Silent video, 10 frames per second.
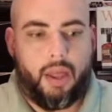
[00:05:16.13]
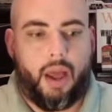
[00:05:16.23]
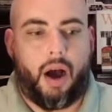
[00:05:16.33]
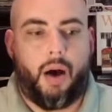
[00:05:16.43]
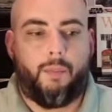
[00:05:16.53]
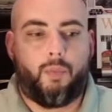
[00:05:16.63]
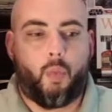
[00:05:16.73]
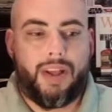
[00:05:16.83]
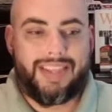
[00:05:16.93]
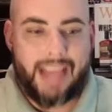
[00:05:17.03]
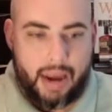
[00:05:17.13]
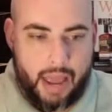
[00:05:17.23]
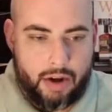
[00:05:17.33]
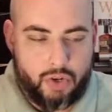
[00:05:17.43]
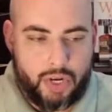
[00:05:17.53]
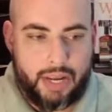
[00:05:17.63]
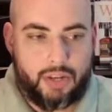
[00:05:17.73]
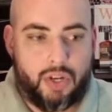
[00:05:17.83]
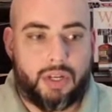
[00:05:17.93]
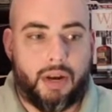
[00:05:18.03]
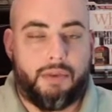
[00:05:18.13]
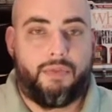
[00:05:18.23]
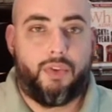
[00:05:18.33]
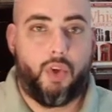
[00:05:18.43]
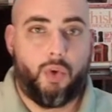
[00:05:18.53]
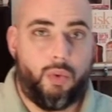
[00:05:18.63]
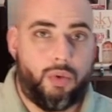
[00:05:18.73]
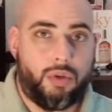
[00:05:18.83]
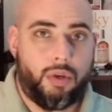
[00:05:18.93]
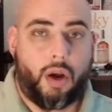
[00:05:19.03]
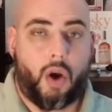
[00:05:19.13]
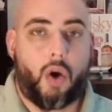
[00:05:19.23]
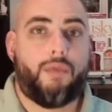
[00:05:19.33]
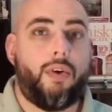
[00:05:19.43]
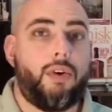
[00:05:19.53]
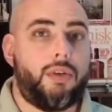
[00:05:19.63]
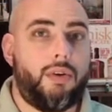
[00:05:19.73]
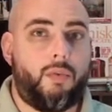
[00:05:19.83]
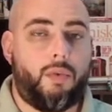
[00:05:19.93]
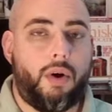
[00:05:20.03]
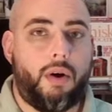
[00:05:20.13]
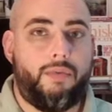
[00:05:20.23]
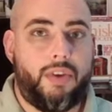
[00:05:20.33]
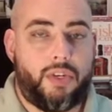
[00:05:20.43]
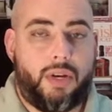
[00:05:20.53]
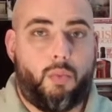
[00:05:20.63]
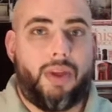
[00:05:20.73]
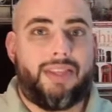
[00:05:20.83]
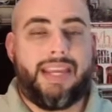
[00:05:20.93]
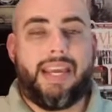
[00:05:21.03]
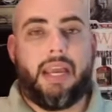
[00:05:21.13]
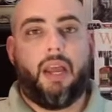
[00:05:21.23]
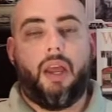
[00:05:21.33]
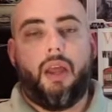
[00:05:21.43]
Um, with that energy, she's going to fuse her version of, Vision with the